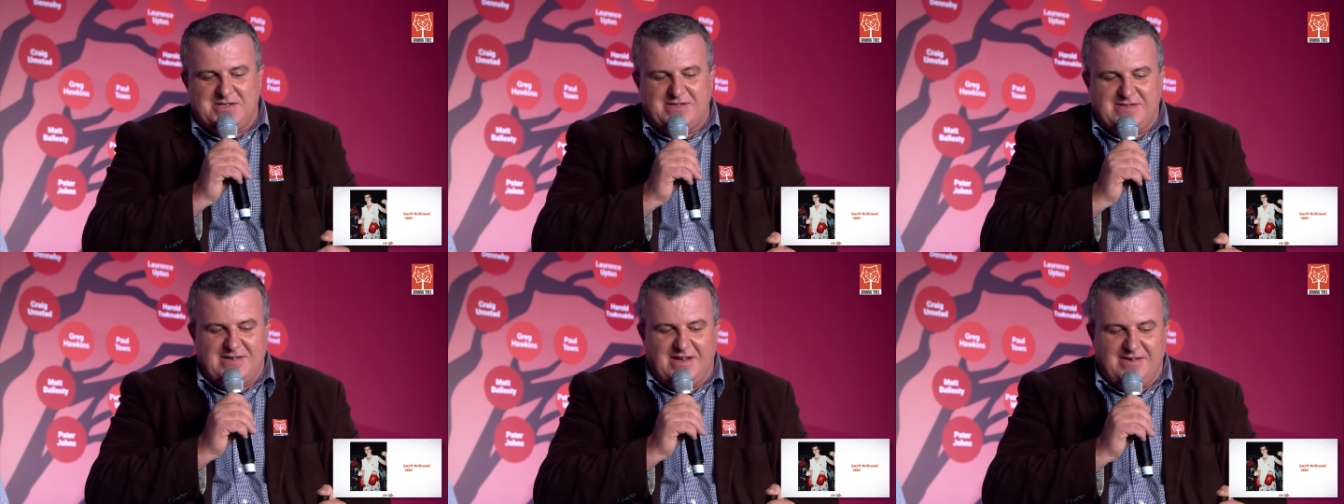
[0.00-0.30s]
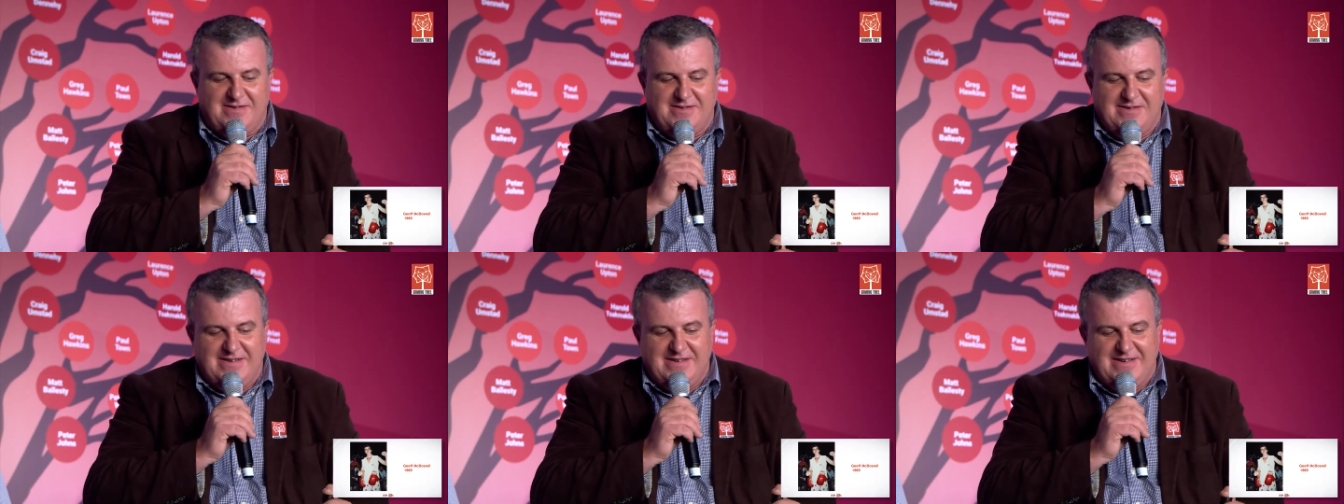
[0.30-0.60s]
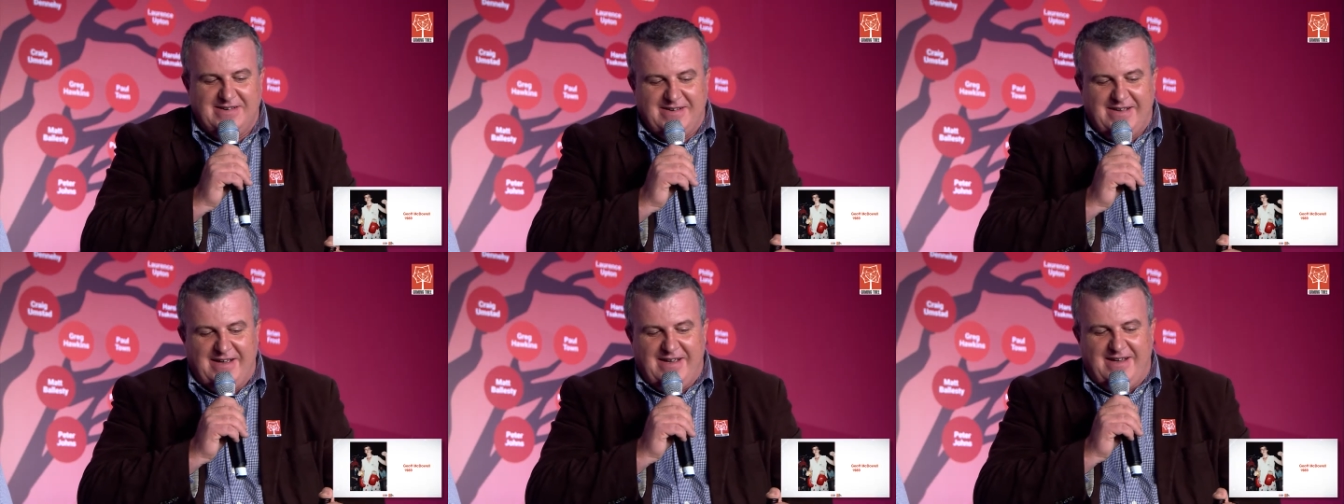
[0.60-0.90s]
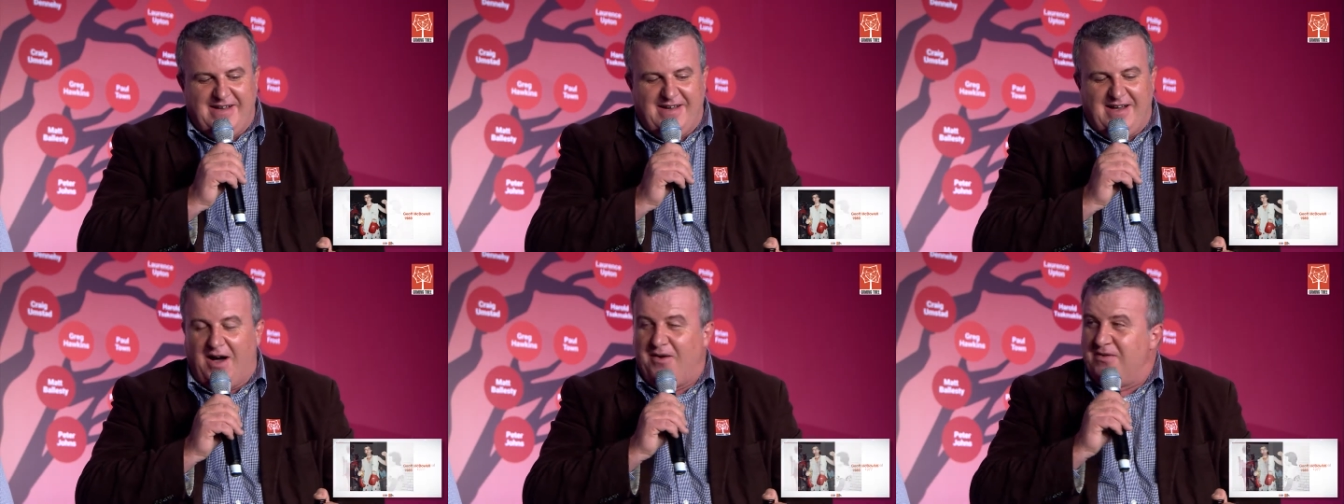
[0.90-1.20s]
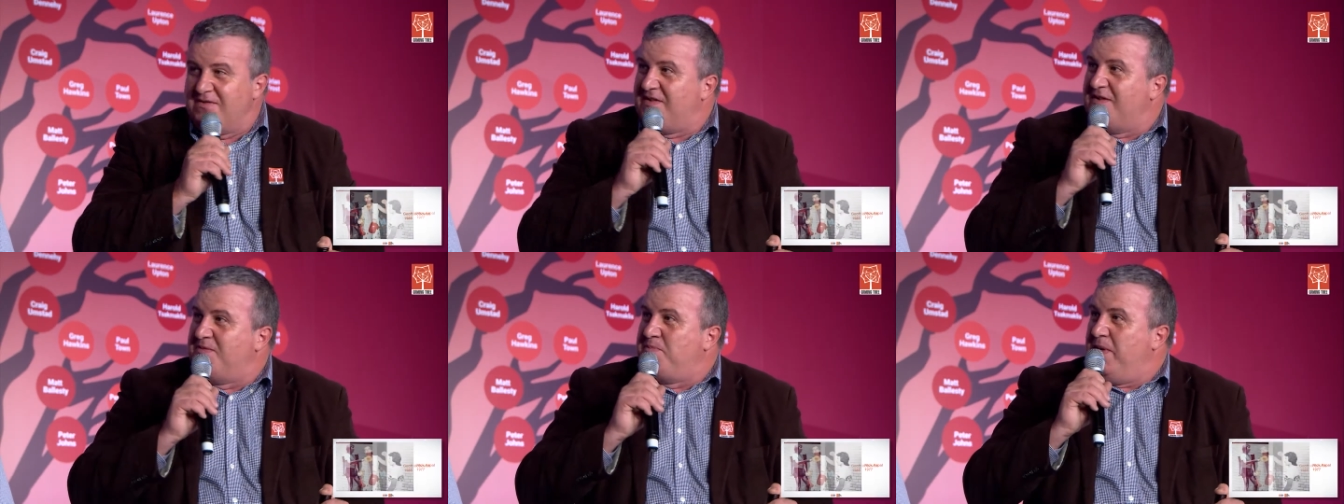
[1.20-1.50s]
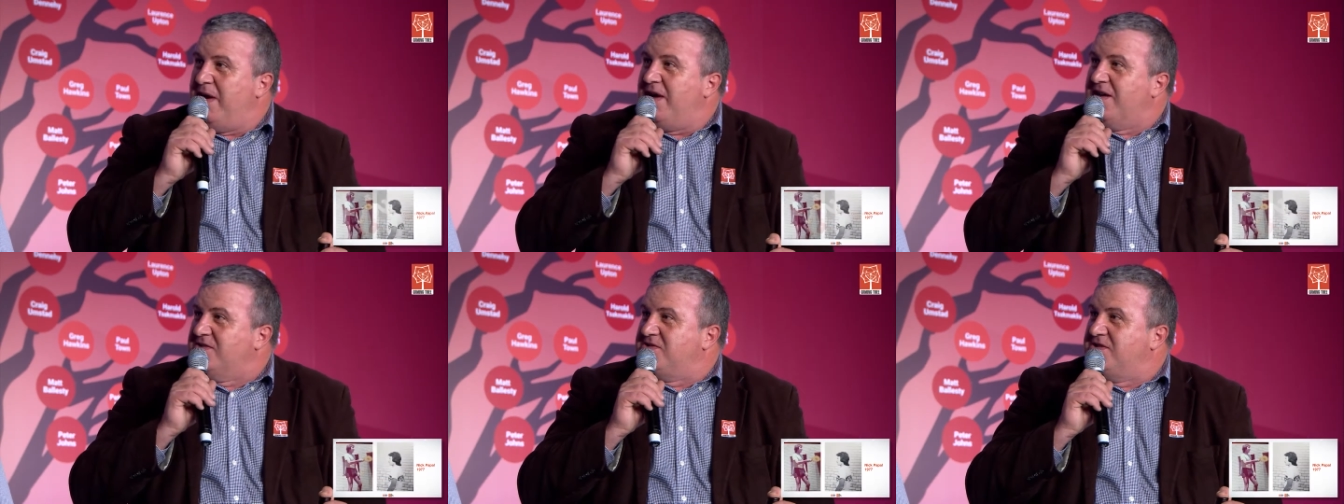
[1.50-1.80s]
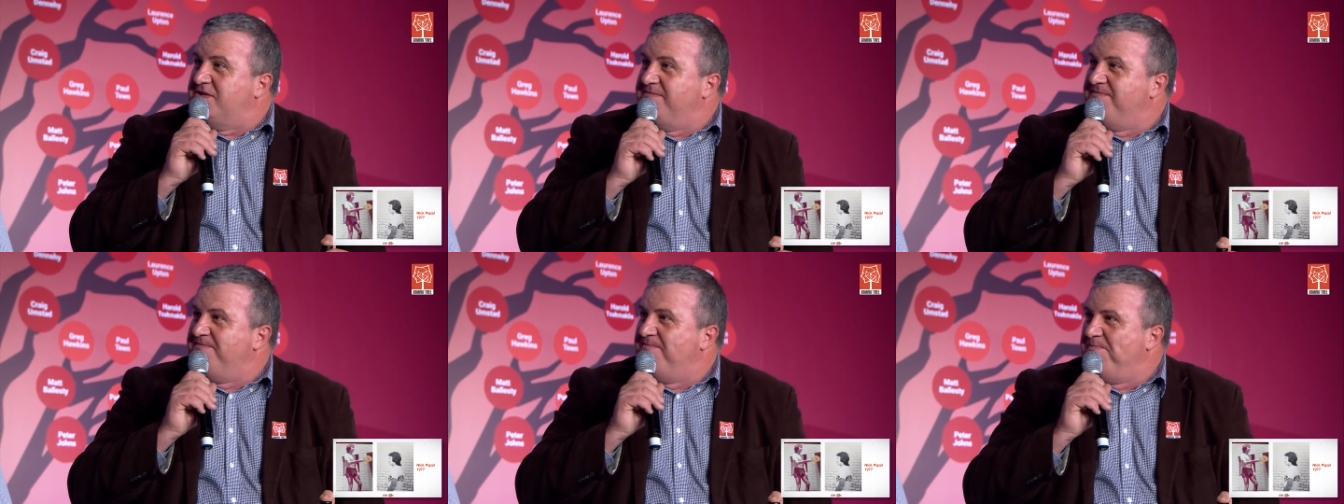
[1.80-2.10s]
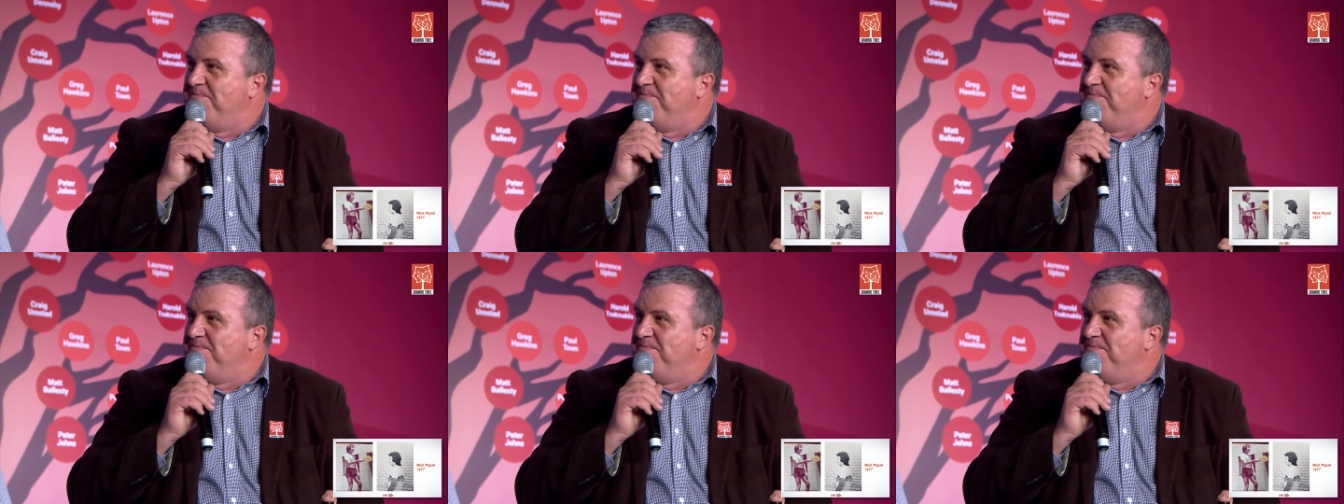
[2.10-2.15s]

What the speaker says: So I was his bitch.